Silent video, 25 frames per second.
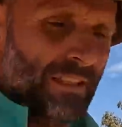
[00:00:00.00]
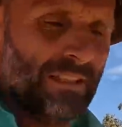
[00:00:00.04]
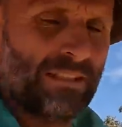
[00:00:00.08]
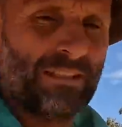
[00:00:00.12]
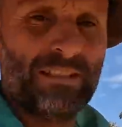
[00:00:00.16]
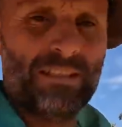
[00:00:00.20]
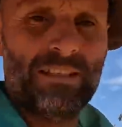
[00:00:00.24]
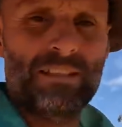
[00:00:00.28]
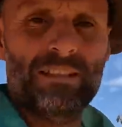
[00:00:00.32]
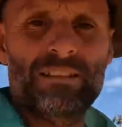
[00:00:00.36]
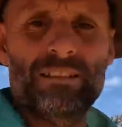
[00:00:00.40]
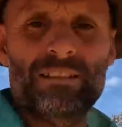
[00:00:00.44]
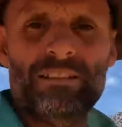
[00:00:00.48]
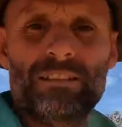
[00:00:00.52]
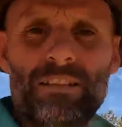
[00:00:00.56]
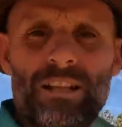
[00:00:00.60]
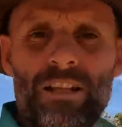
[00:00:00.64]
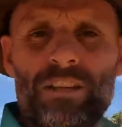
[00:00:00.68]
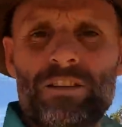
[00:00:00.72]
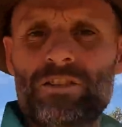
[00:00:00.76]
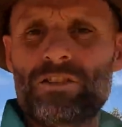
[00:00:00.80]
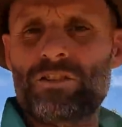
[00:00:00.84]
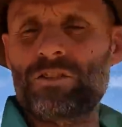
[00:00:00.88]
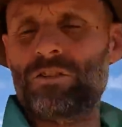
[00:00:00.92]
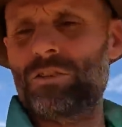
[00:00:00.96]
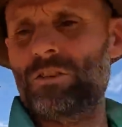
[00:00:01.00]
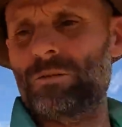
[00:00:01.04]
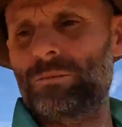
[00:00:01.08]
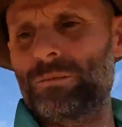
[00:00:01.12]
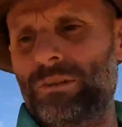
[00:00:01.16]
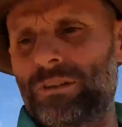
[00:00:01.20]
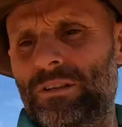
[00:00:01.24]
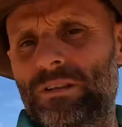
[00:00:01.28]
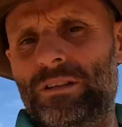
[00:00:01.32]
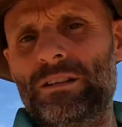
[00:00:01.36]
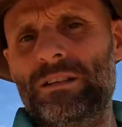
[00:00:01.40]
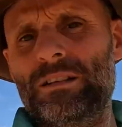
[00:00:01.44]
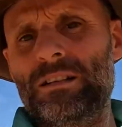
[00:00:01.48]
that's it. Lunchtime,
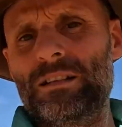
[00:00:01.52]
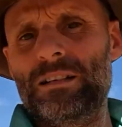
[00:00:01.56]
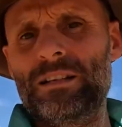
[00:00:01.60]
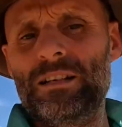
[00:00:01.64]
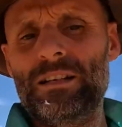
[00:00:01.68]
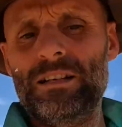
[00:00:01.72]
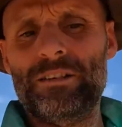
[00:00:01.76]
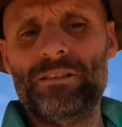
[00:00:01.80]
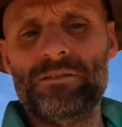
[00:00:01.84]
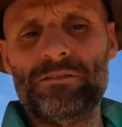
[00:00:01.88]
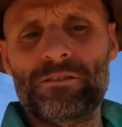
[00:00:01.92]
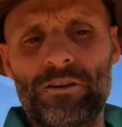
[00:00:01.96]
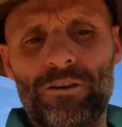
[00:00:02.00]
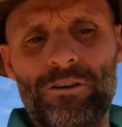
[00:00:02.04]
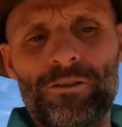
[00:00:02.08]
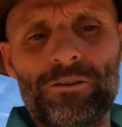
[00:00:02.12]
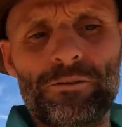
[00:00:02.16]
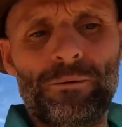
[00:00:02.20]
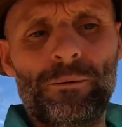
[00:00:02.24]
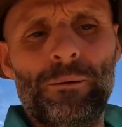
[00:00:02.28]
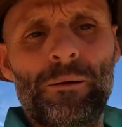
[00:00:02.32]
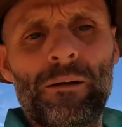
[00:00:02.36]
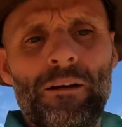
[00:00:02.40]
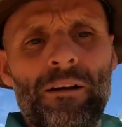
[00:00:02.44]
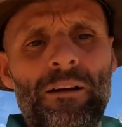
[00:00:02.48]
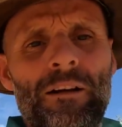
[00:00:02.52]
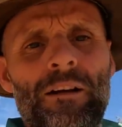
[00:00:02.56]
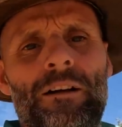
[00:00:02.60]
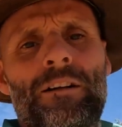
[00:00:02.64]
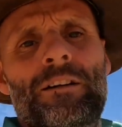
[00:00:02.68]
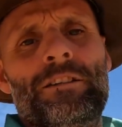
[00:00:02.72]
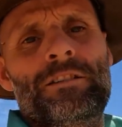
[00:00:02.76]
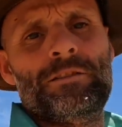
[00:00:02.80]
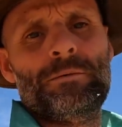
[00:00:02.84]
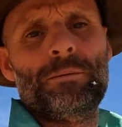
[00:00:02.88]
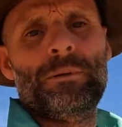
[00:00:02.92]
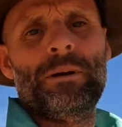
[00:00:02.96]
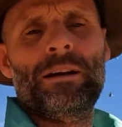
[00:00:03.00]
hit the road. I
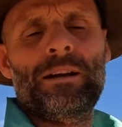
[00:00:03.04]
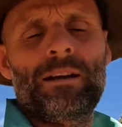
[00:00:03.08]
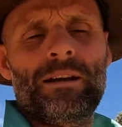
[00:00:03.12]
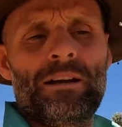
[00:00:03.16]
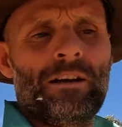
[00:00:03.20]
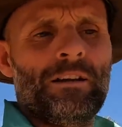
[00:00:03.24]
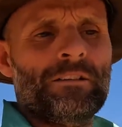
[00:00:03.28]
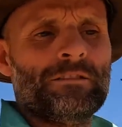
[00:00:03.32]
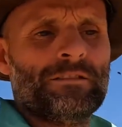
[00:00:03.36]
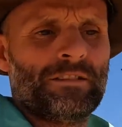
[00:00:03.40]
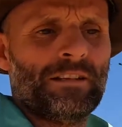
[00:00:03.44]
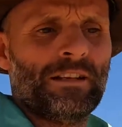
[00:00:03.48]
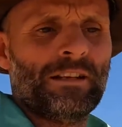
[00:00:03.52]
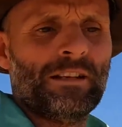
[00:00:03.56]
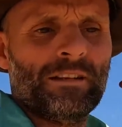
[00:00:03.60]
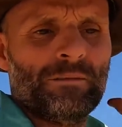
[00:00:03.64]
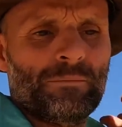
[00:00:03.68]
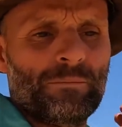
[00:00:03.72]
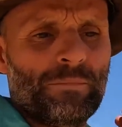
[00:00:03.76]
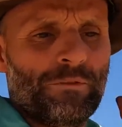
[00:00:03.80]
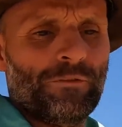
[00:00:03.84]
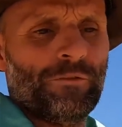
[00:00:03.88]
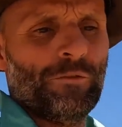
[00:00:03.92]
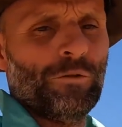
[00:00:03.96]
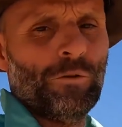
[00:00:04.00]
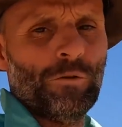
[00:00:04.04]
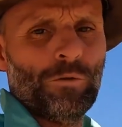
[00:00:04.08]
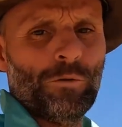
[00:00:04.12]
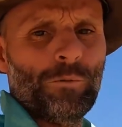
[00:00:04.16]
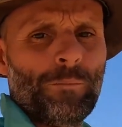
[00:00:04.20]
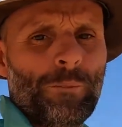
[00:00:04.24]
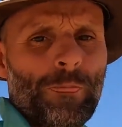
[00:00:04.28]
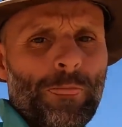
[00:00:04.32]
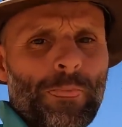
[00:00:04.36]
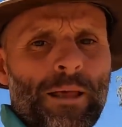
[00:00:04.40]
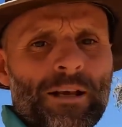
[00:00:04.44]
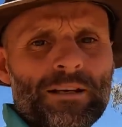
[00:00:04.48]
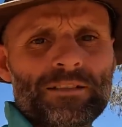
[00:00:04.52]
swear, I've said it before.
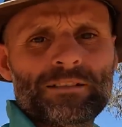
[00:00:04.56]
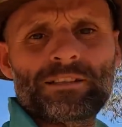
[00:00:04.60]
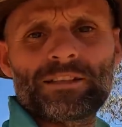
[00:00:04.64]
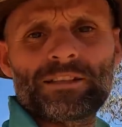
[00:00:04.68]
Next